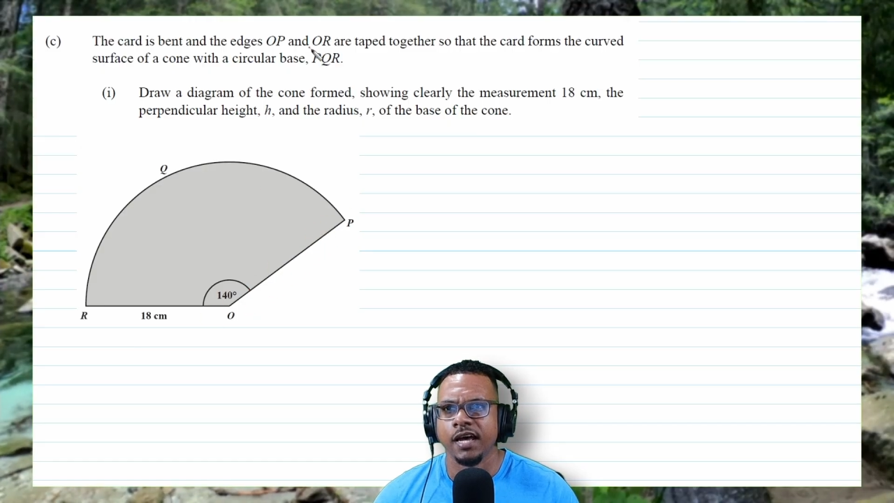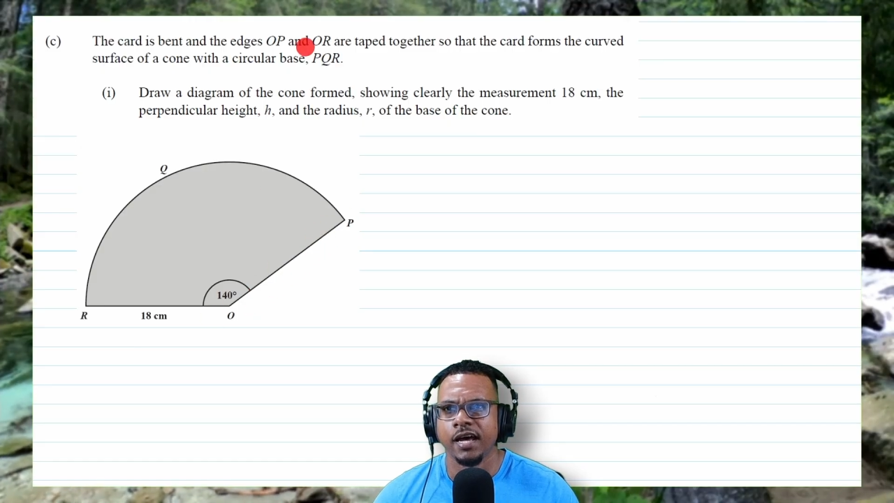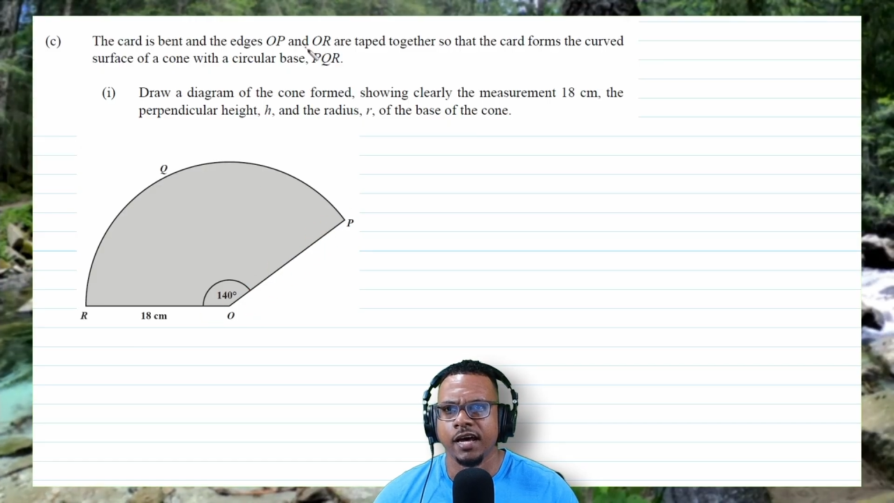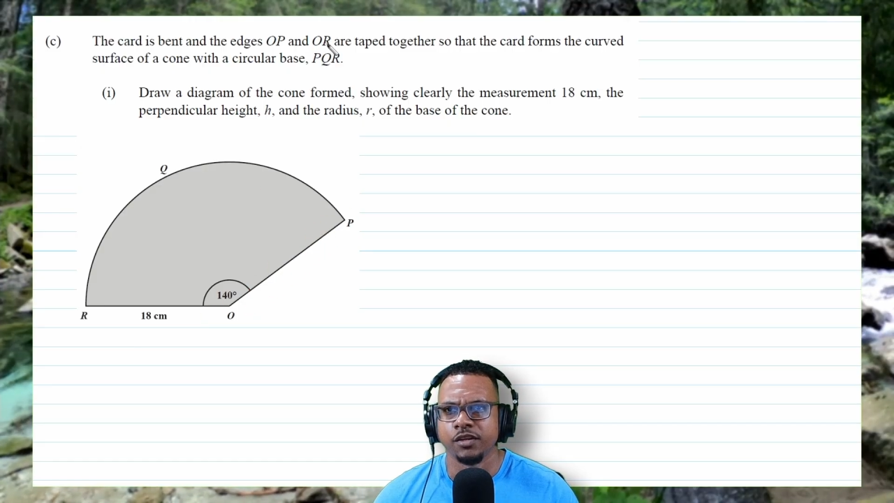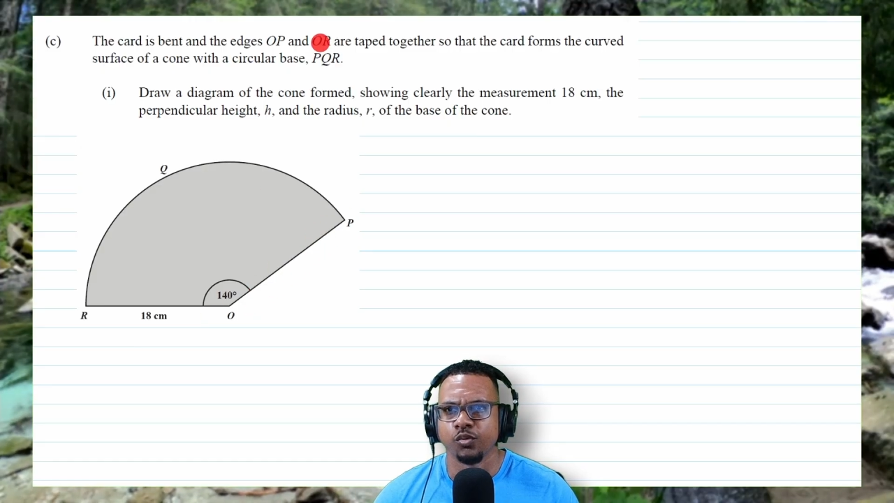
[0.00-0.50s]

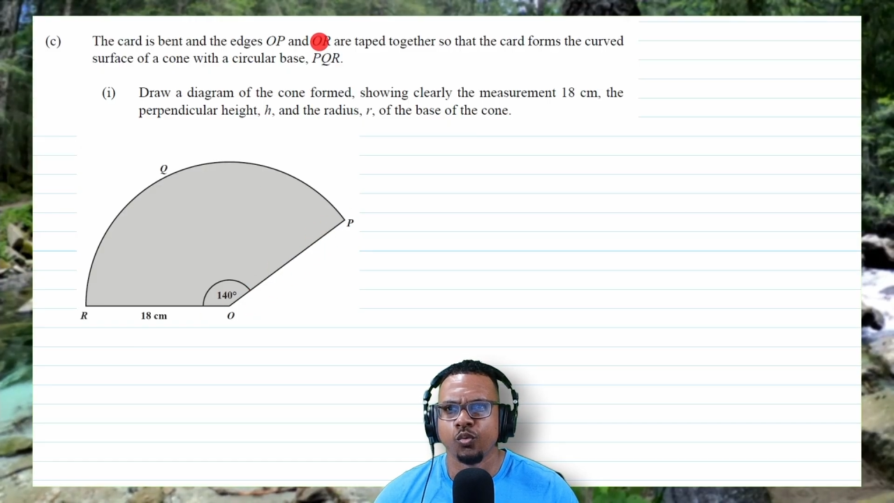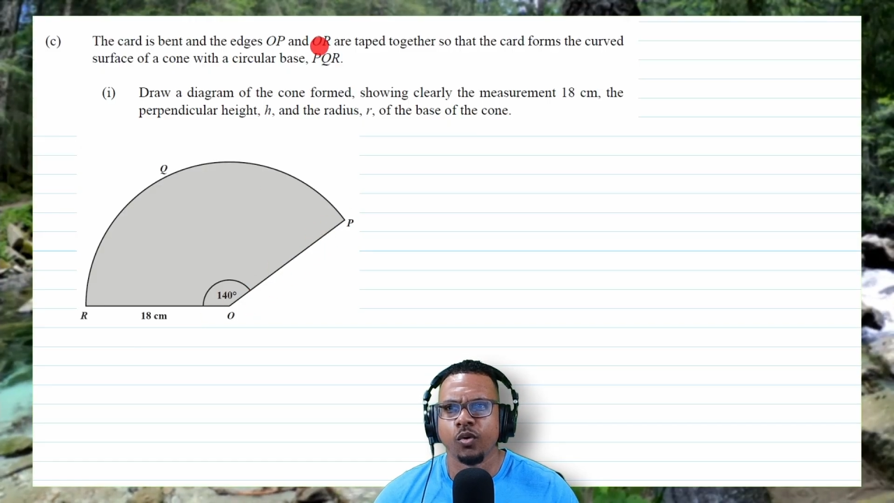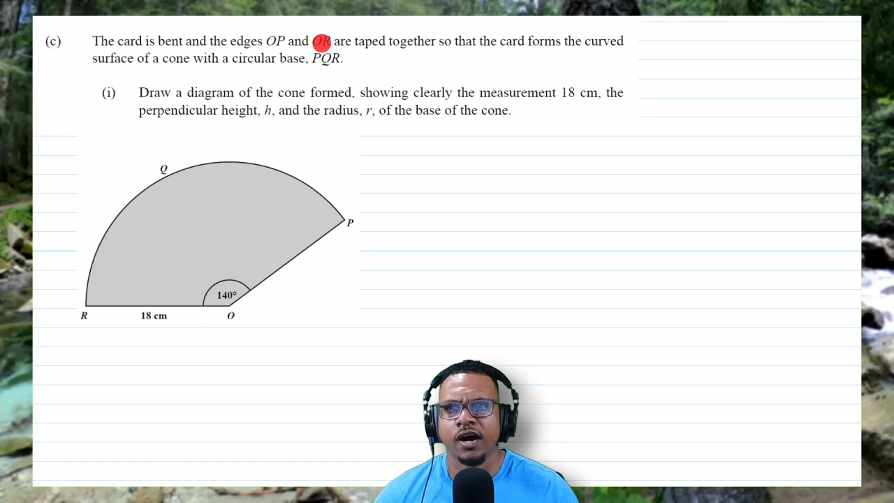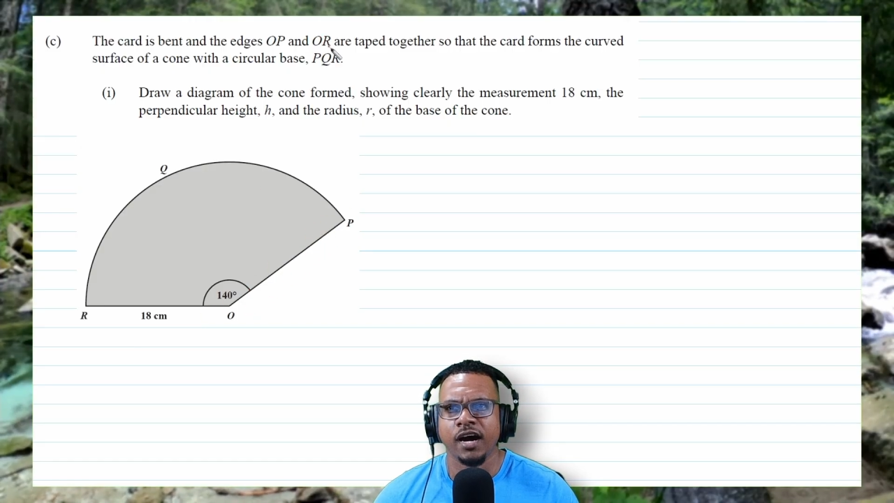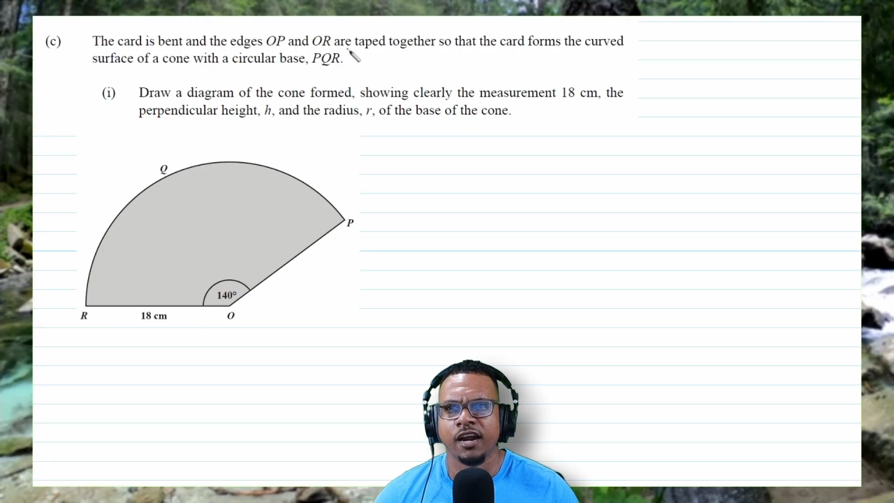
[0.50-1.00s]
and
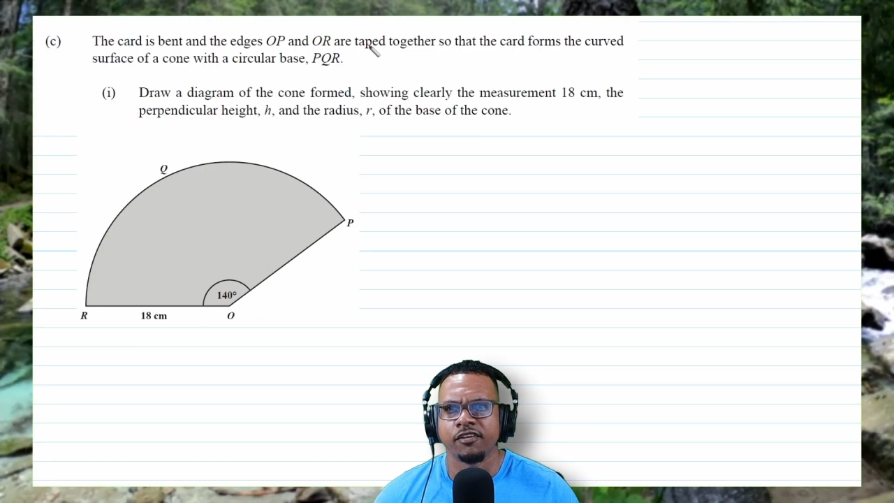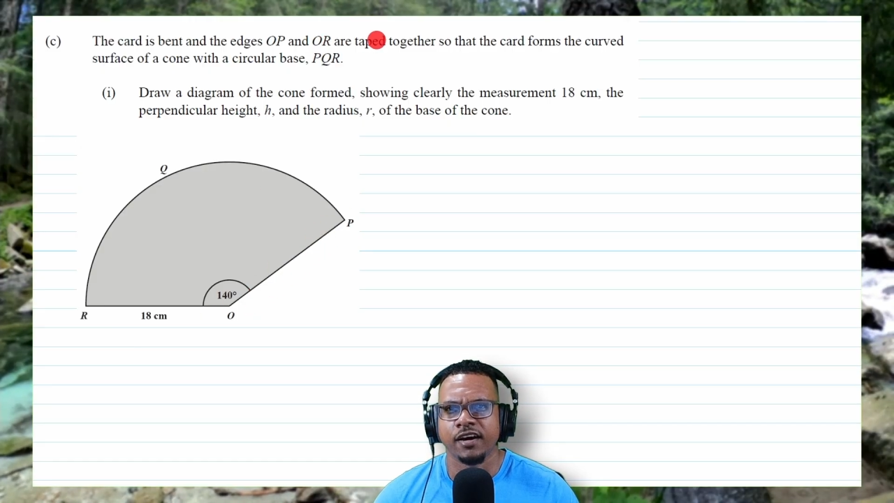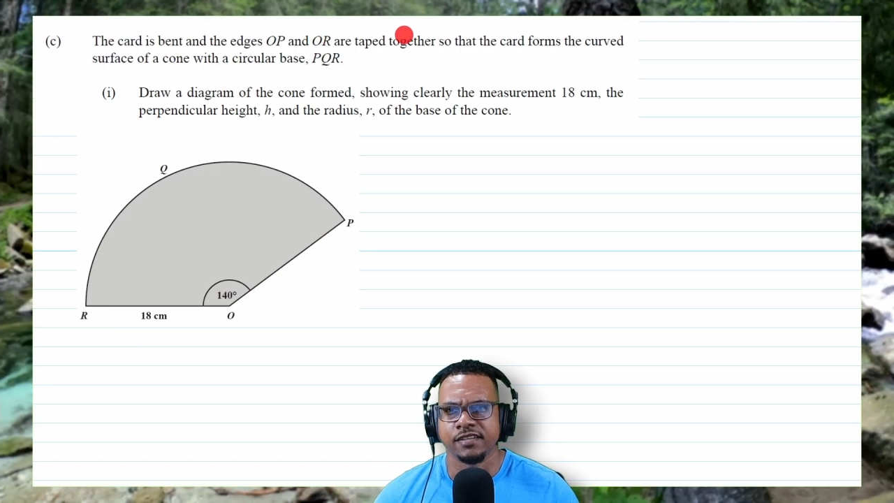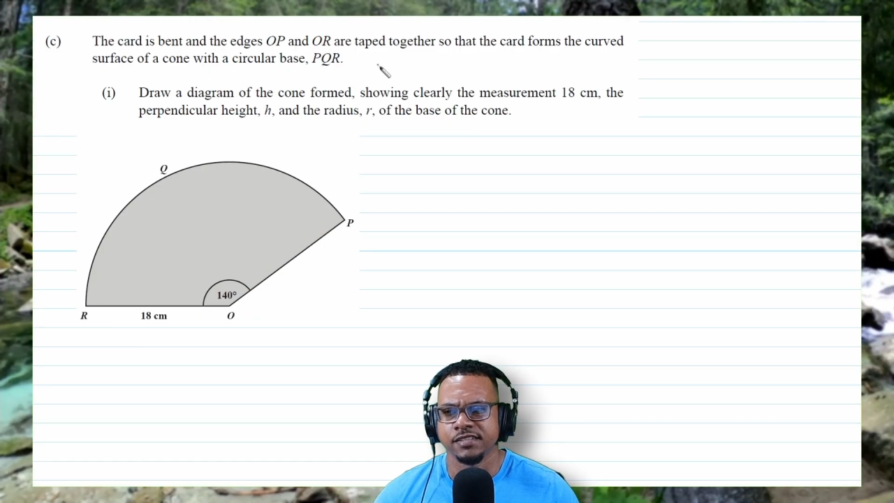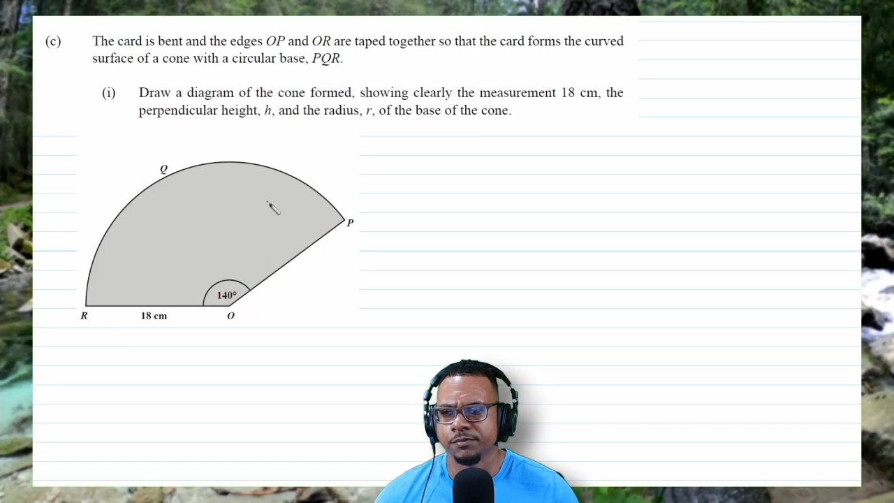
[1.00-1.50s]
OR
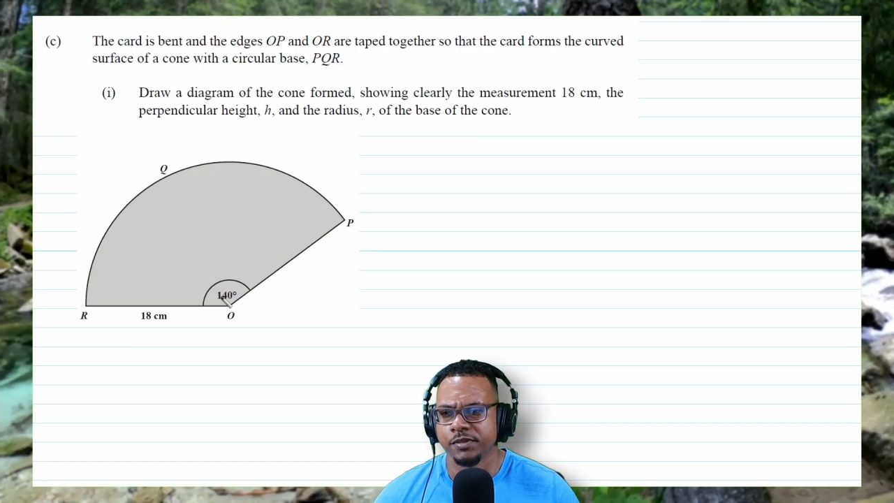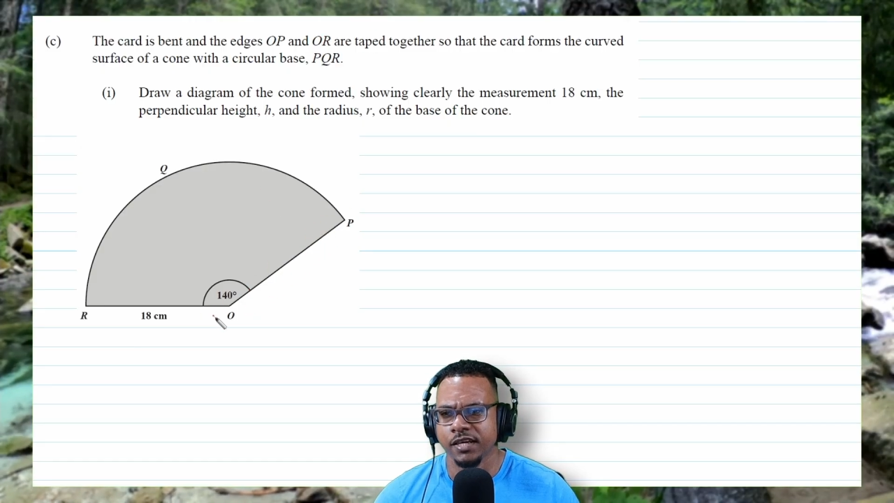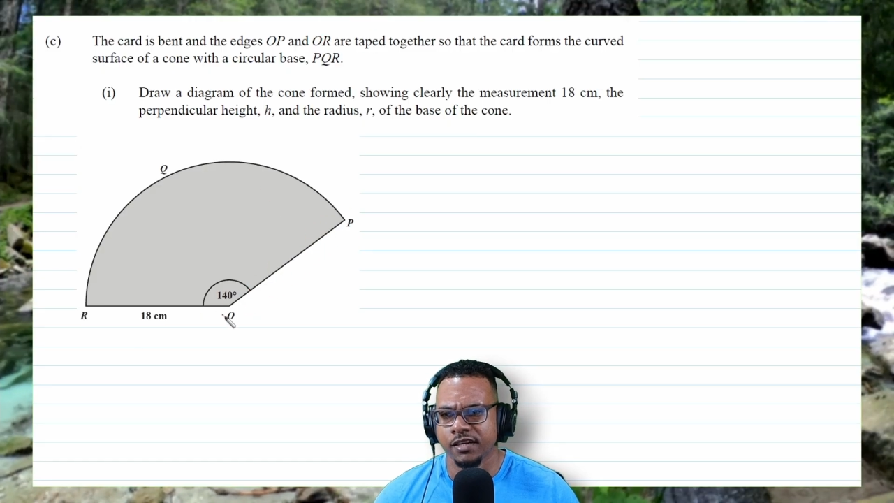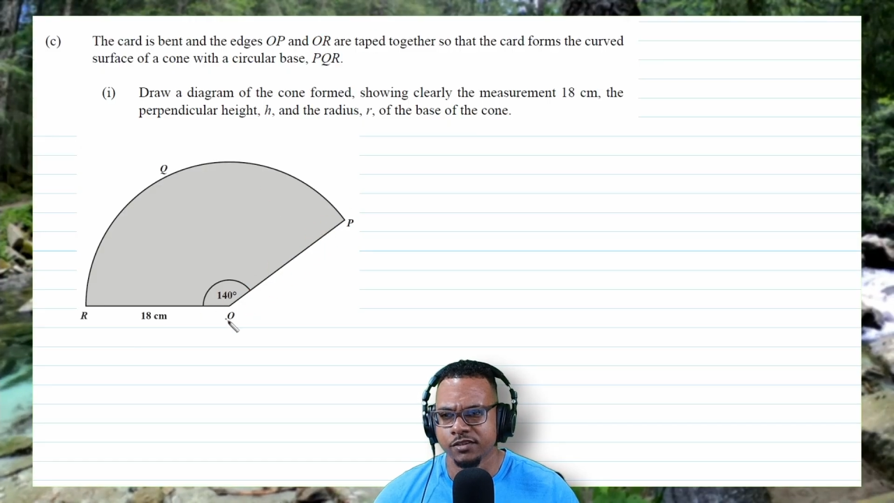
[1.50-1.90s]
are taped together,